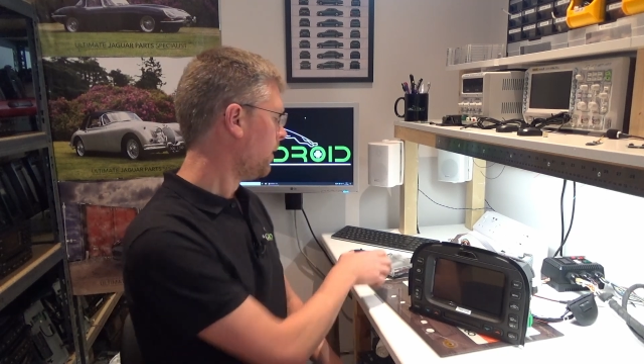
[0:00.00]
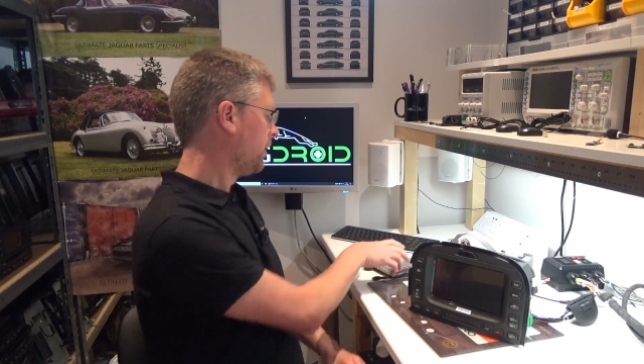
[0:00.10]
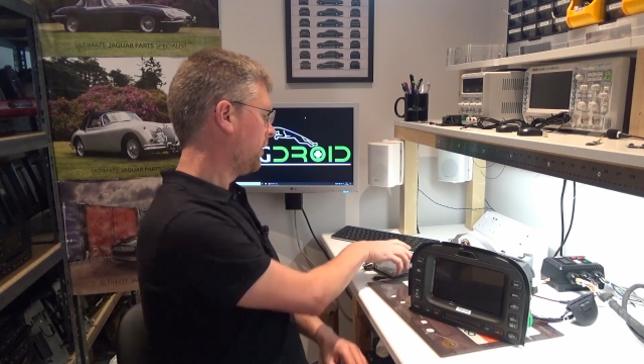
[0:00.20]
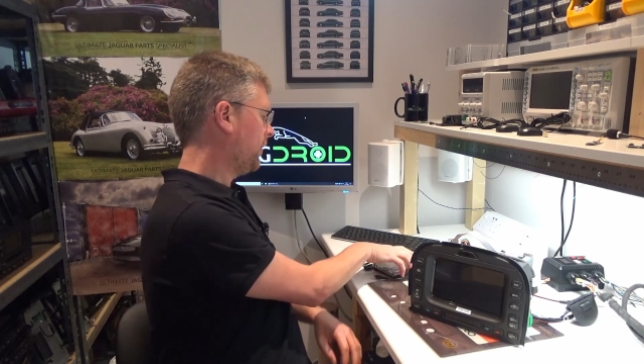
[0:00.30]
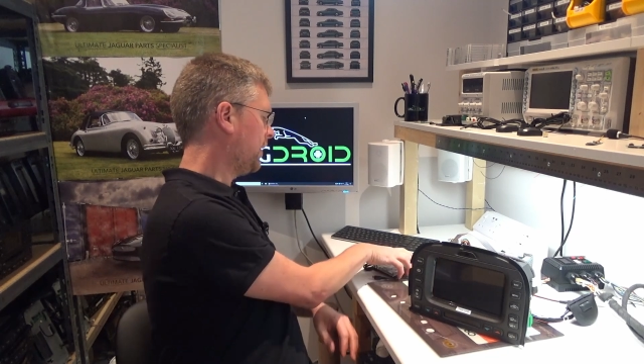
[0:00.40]

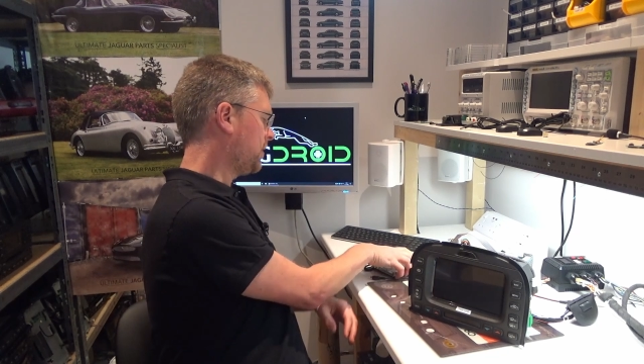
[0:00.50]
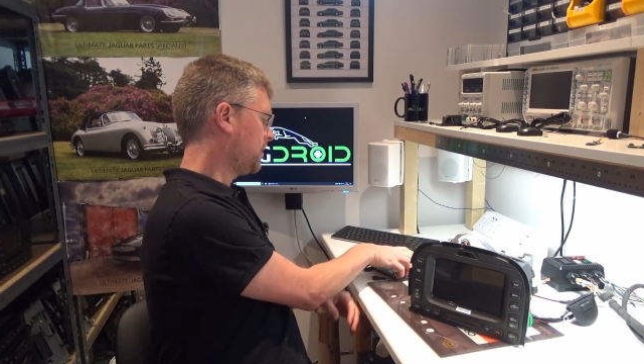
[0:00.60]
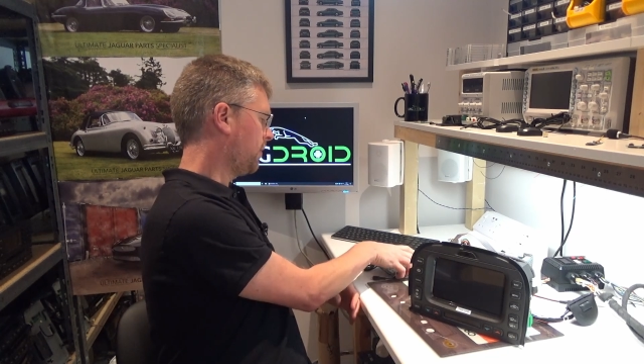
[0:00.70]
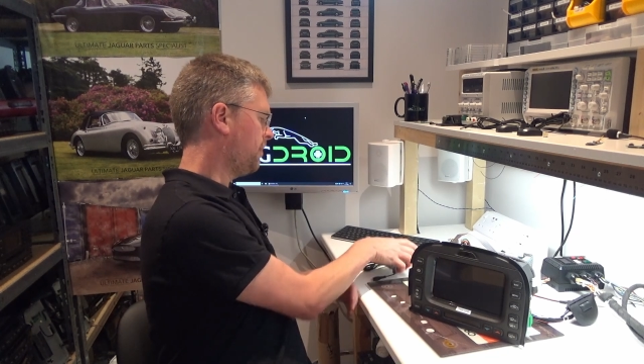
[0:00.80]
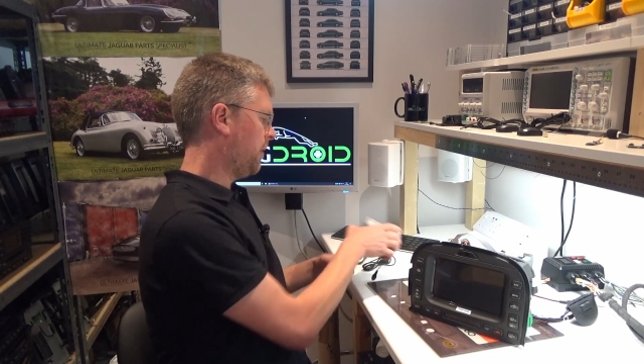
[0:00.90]
The
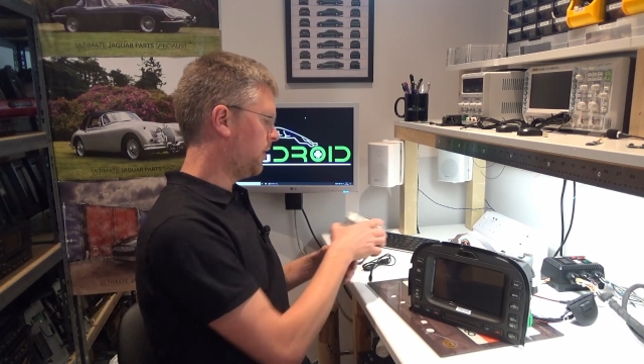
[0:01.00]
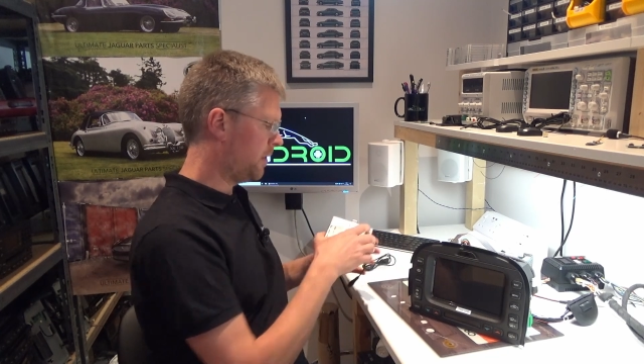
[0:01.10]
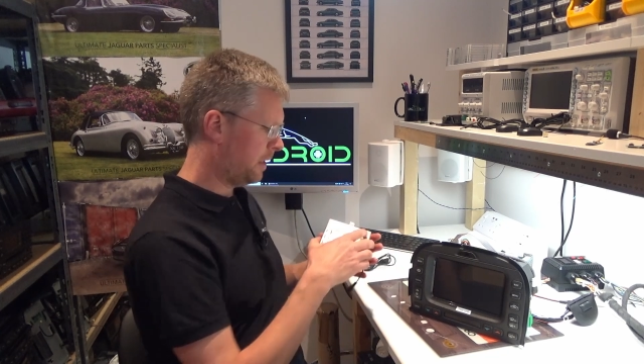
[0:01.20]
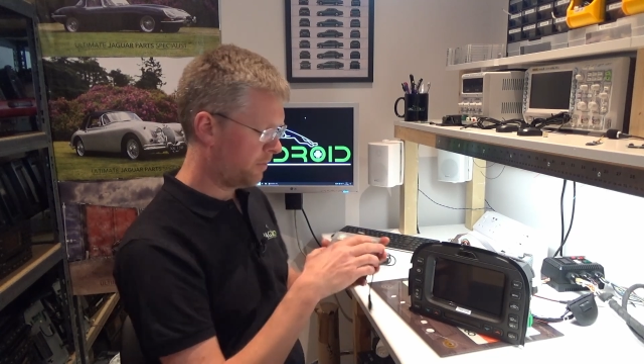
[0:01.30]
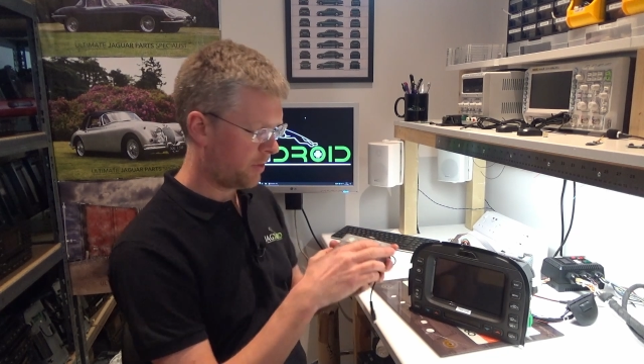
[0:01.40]
first
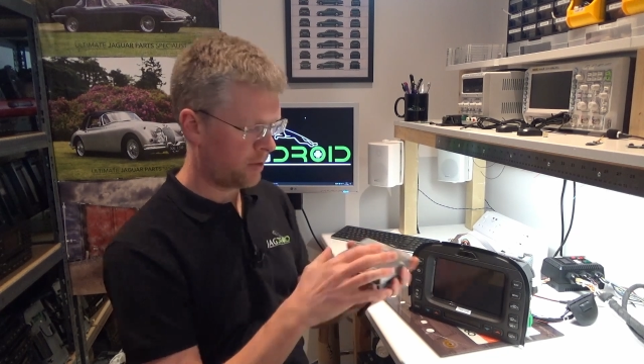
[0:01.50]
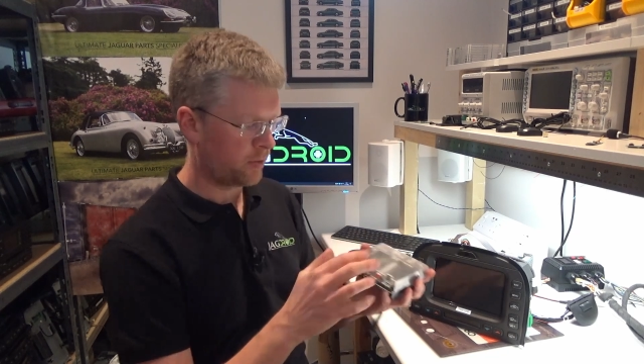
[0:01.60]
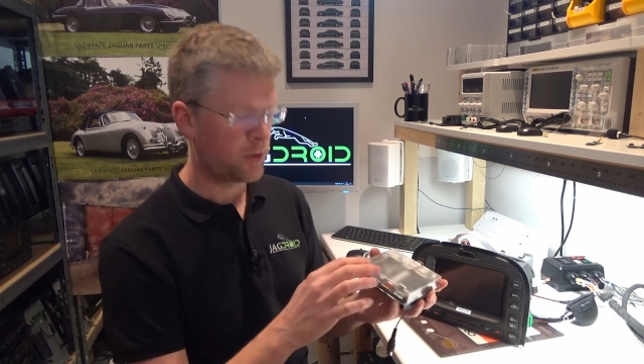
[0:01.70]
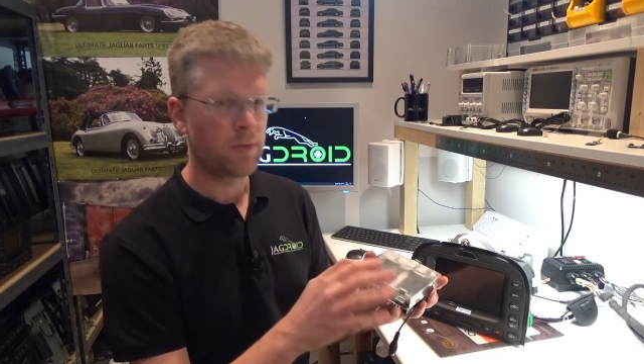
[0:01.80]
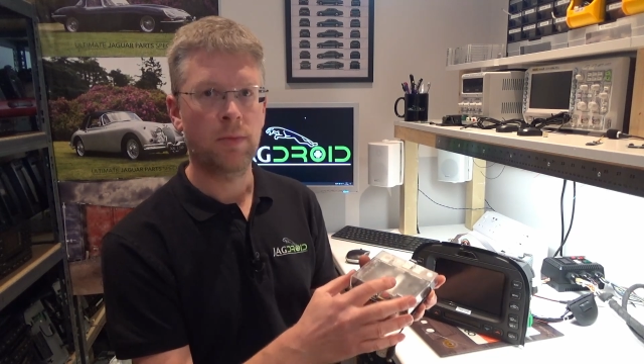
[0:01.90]
method
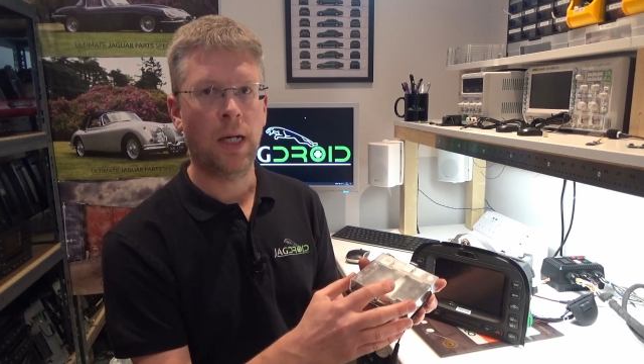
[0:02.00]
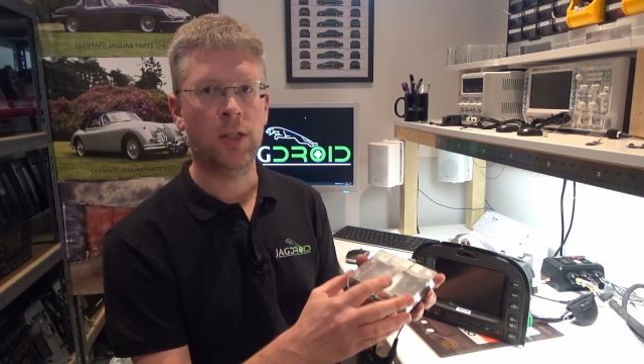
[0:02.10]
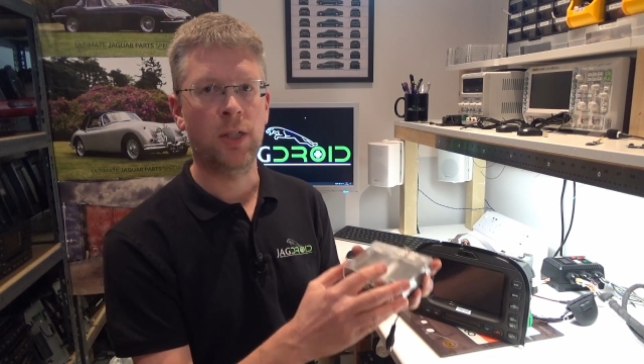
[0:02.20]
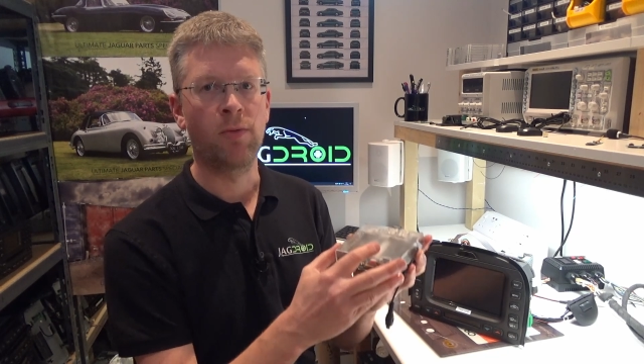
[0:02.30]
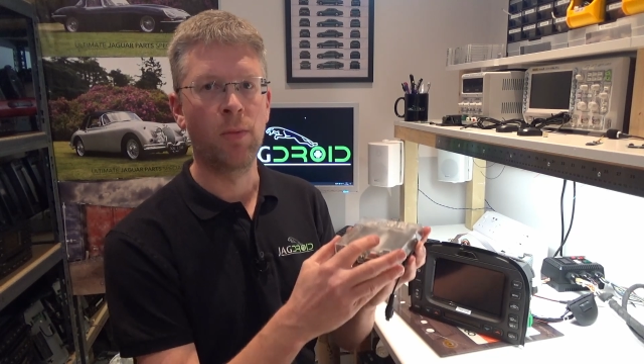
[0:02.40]
involves
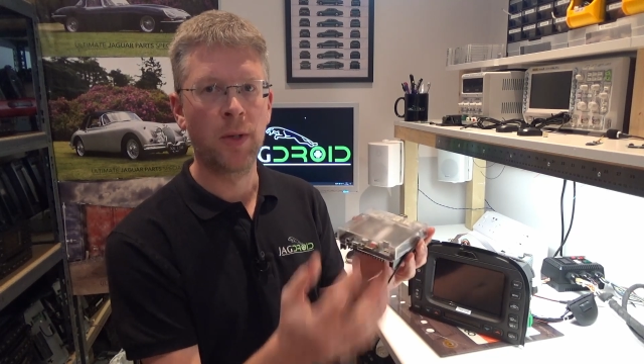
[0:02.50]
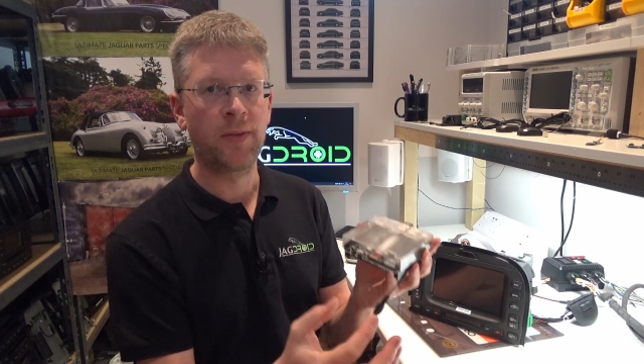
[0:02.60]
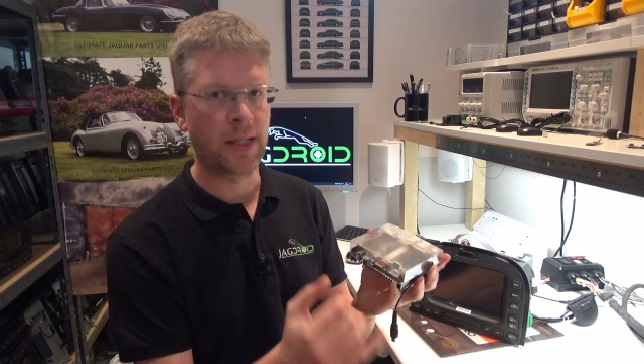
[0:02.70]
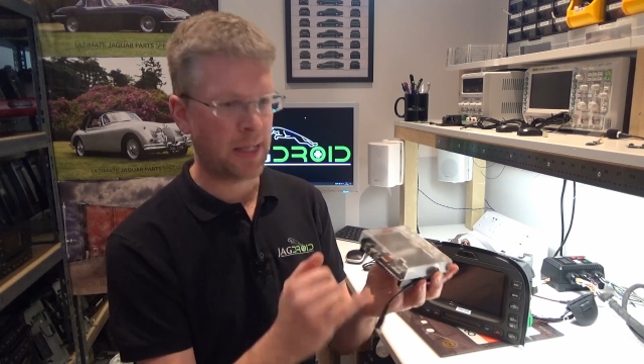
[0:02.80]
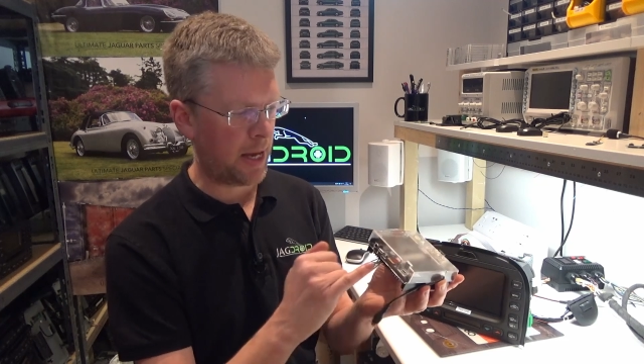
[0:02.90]
actually
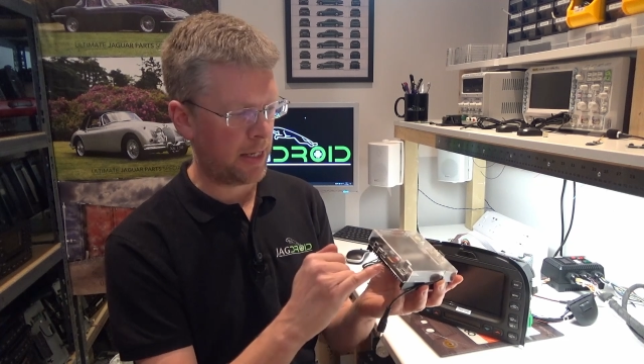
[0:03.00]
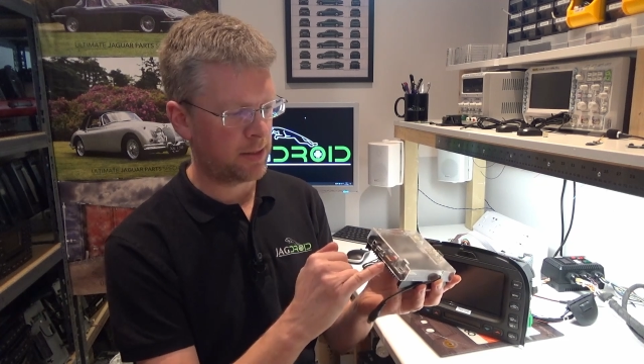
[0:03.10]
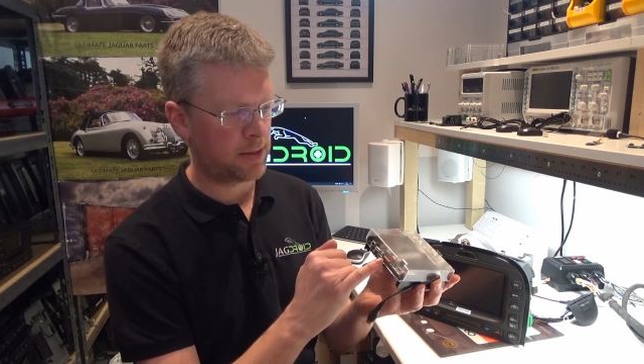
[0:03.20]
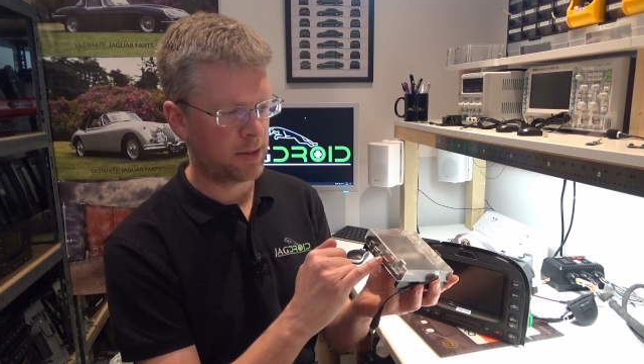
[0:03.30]
removing the case,